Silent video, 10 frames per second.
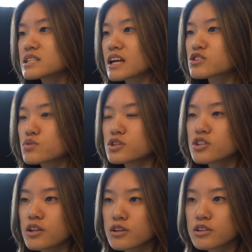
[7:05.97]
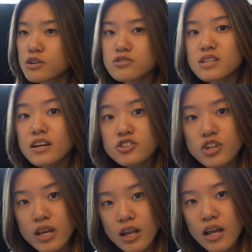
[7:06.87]
next to each other there's
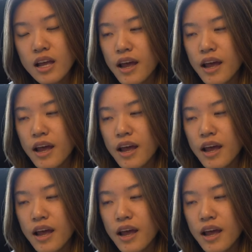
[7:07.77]
tension